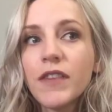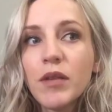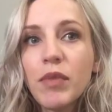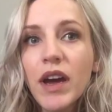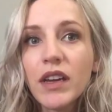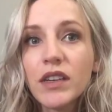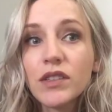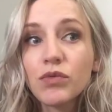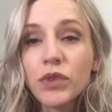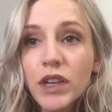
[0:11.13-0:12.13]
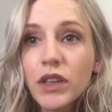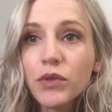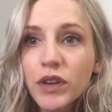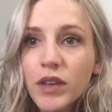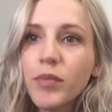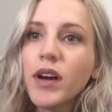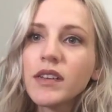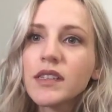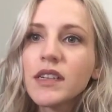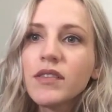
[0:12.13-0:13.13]
feedback is really
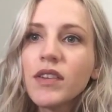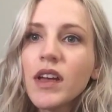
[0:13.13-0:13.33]
positive,